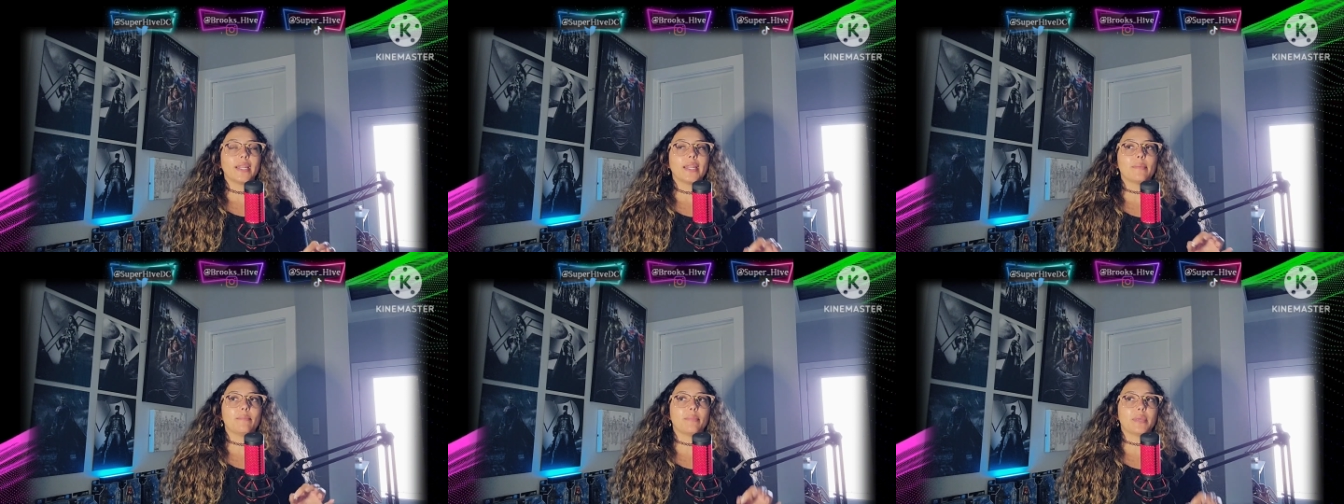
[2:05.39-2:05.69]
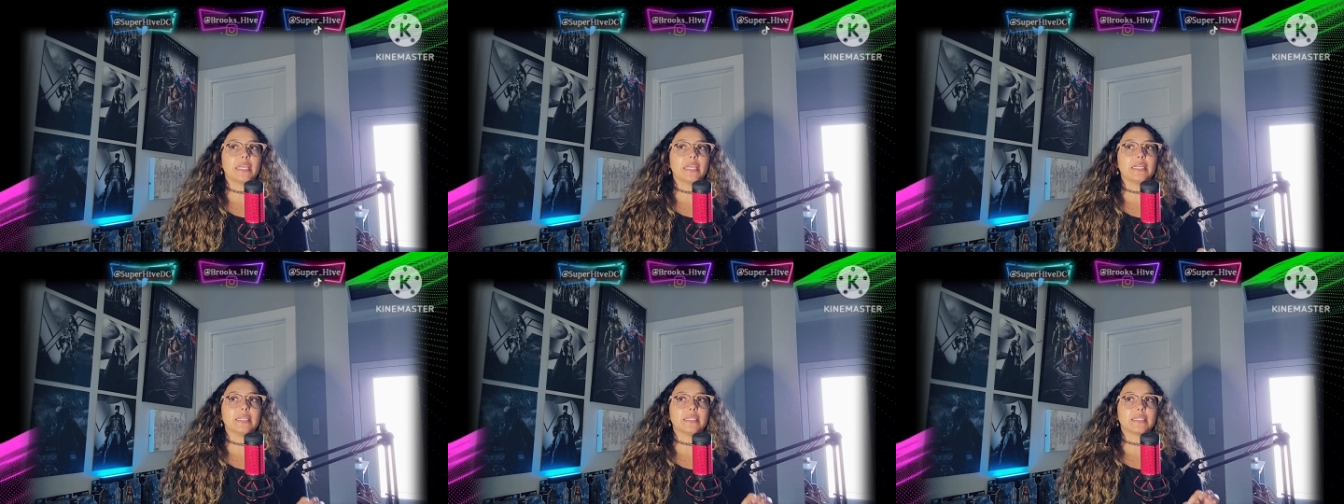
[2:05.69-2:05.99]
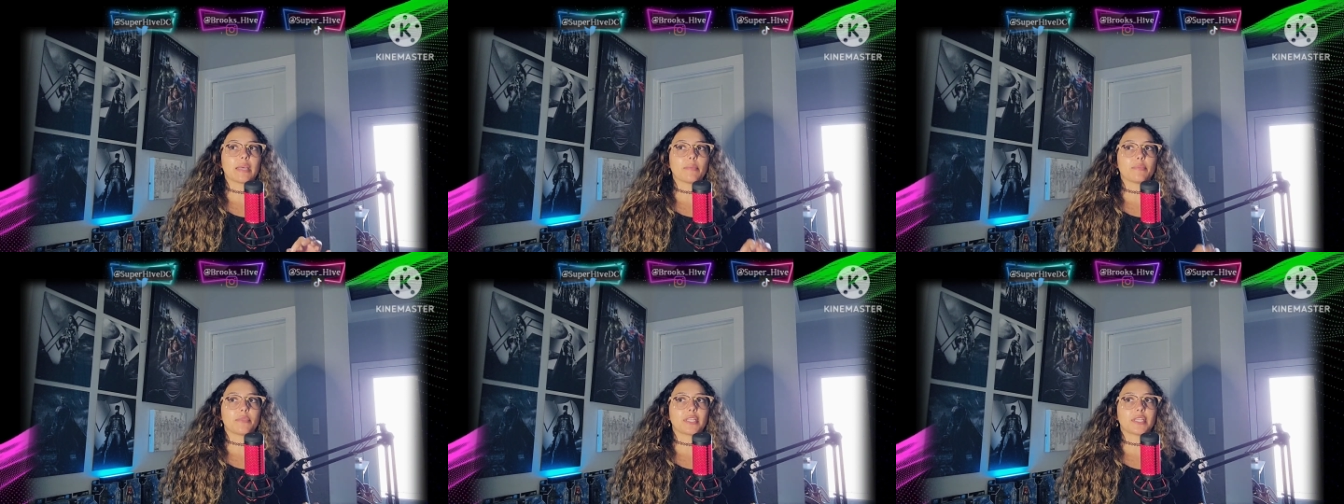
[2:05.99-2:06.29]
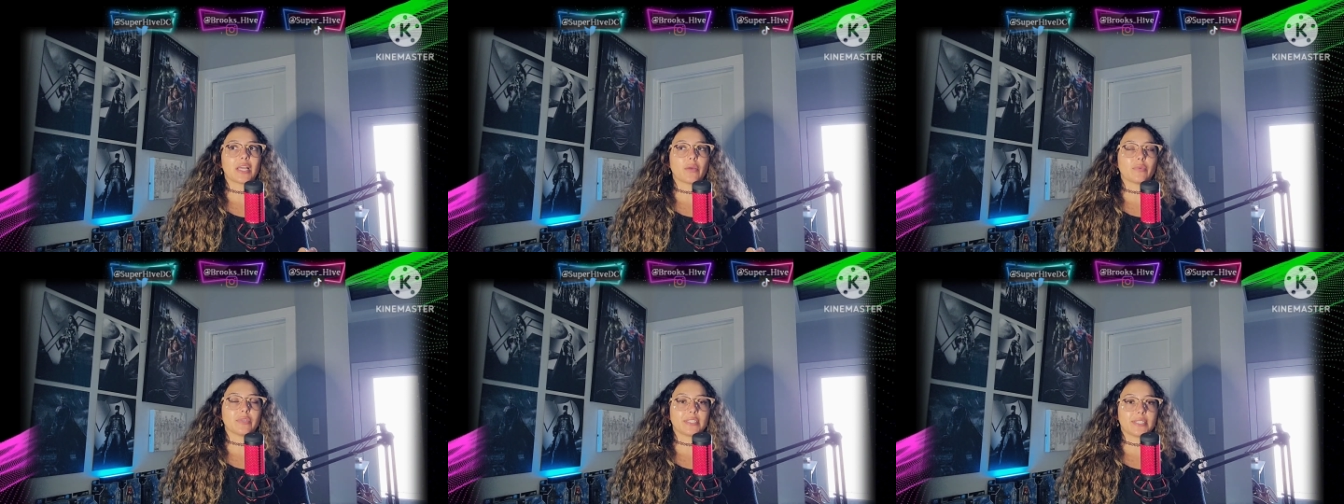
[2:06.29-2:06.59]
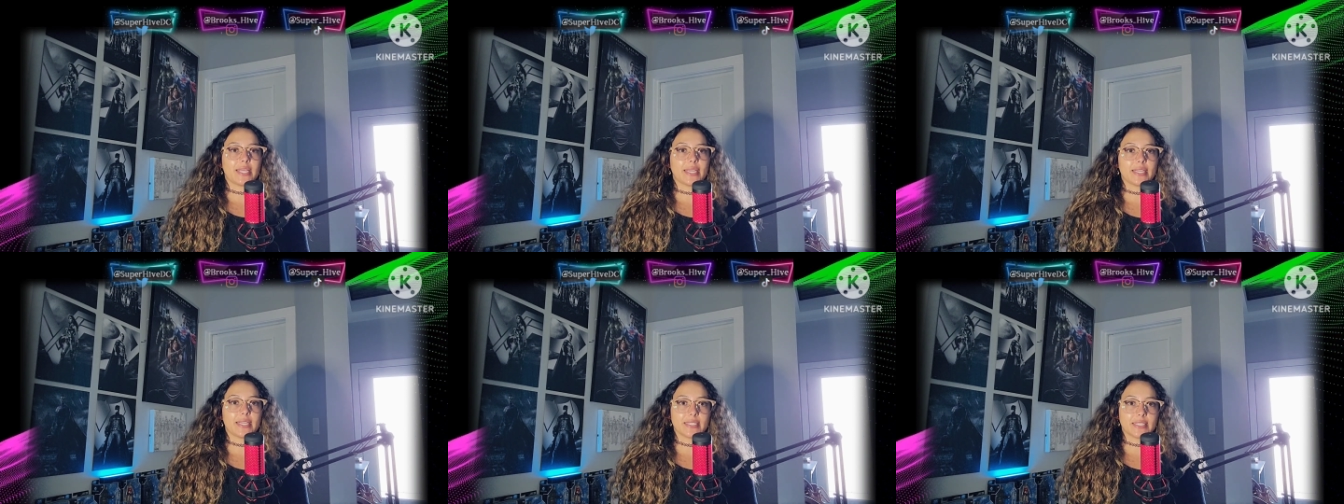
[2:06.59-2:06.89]
it be something that was
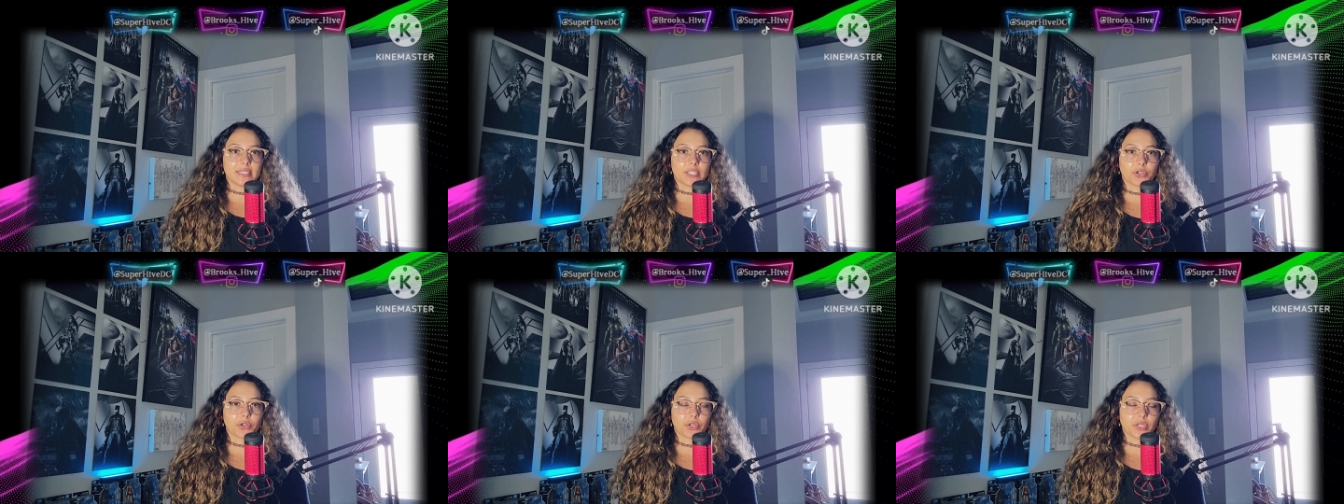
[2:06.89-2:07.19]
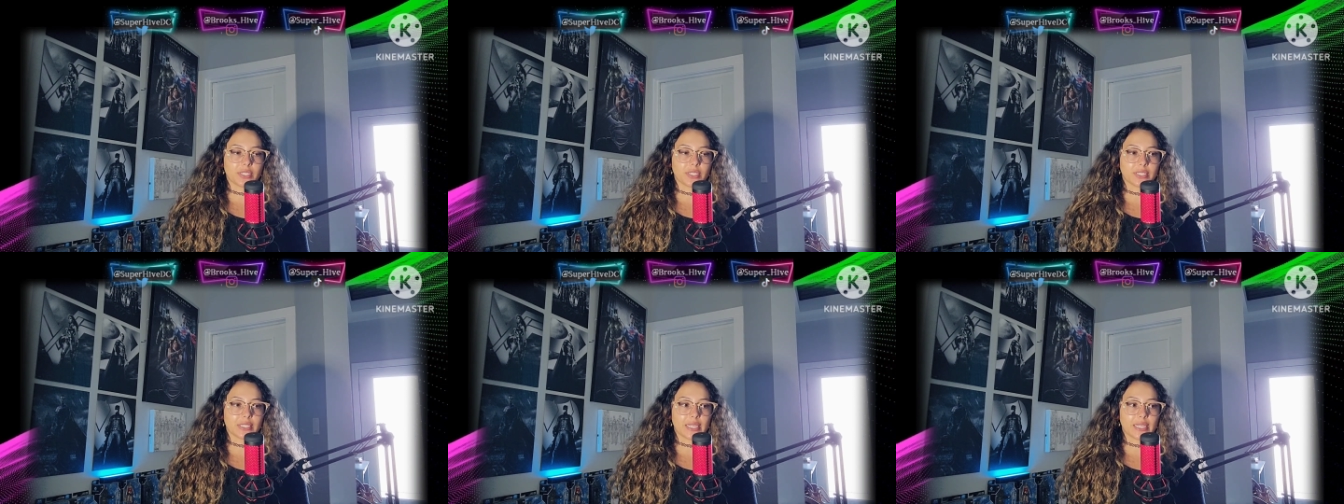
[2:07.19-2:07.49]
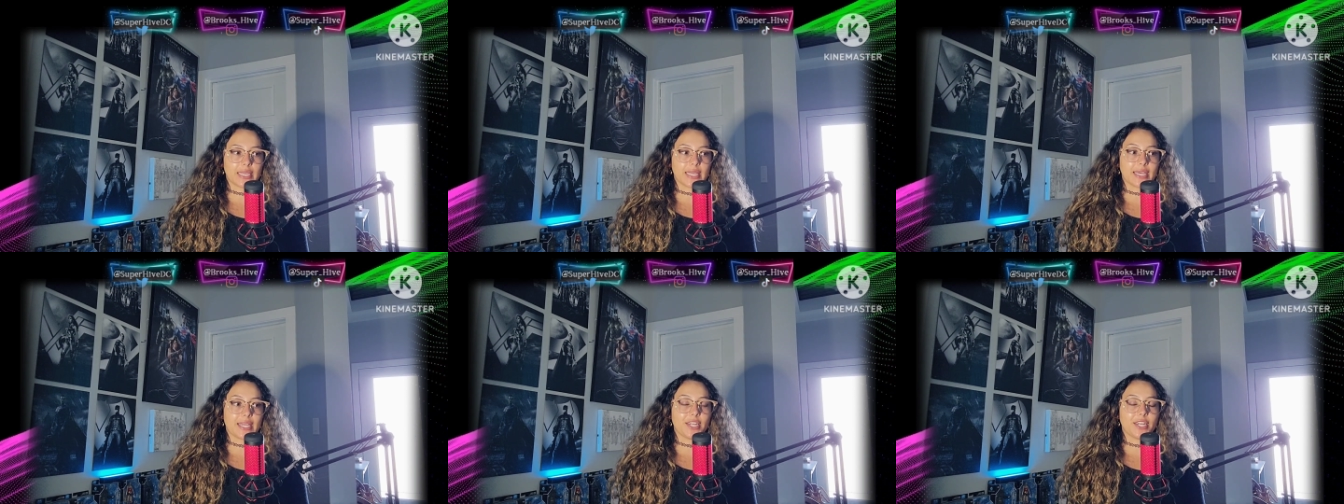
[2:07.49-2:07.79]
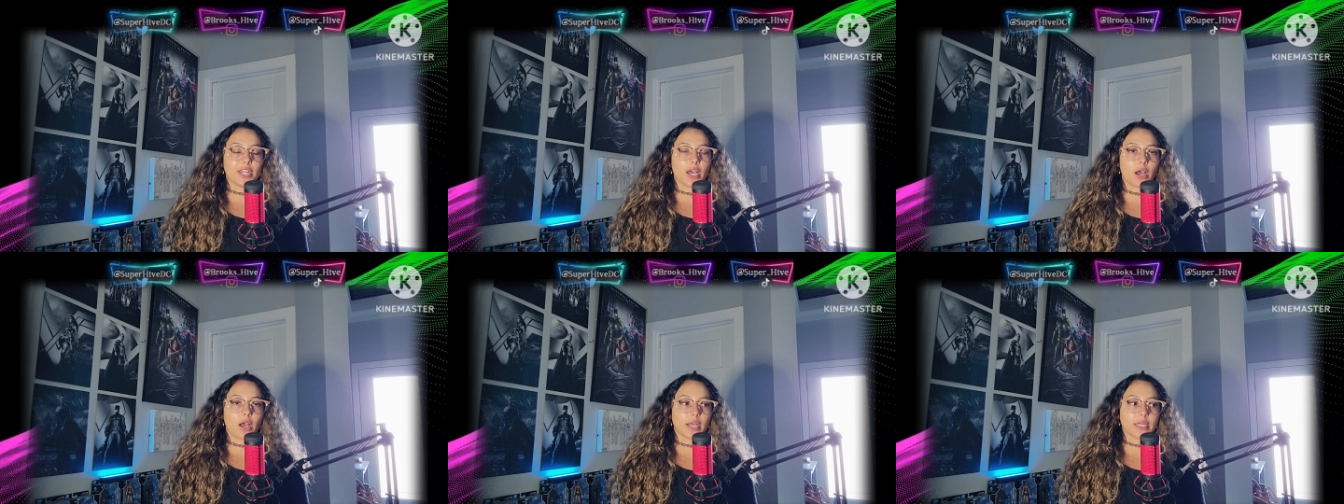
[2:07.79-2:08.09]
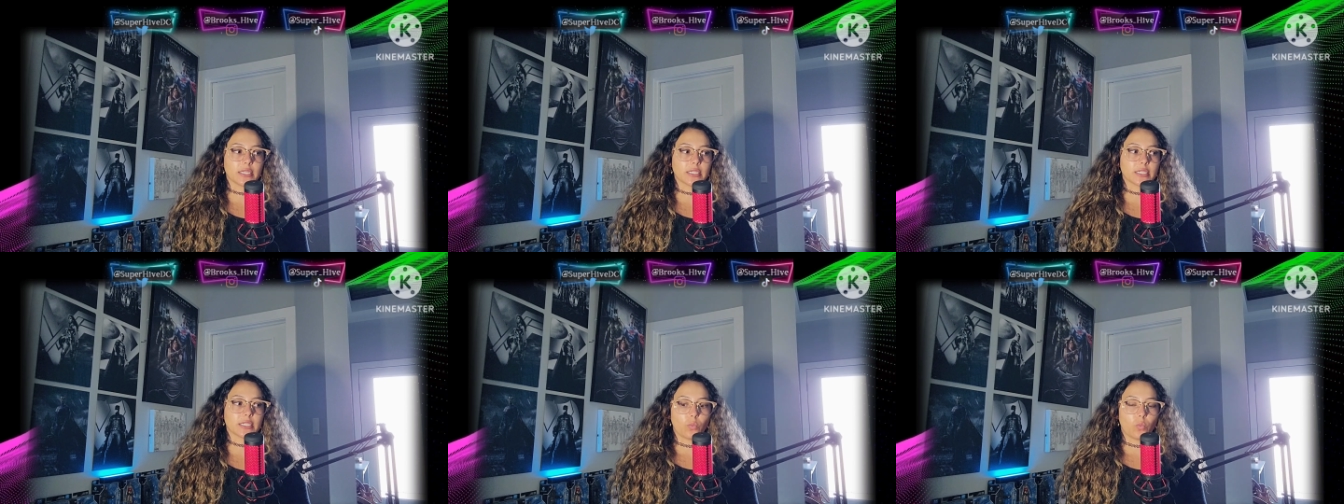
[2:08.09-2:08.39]
taken seriously and not